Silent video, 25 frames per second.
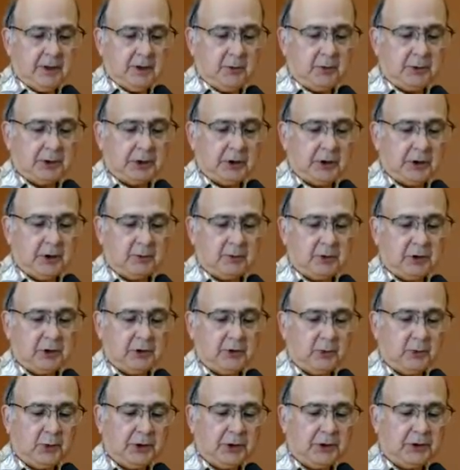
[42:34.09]
we come to
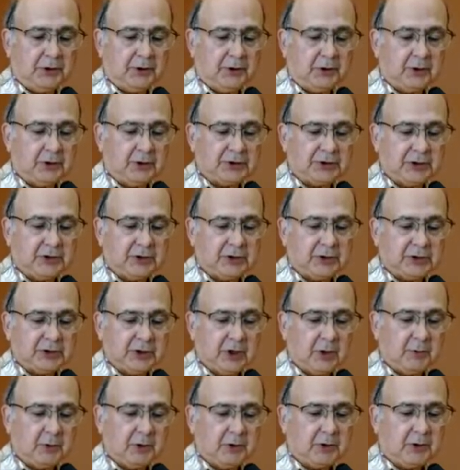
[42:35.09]
the wilderness each
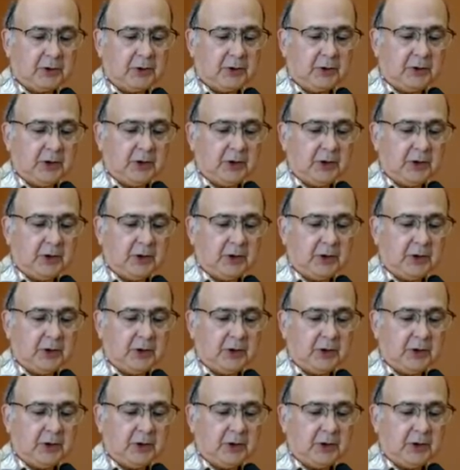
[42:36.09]
summer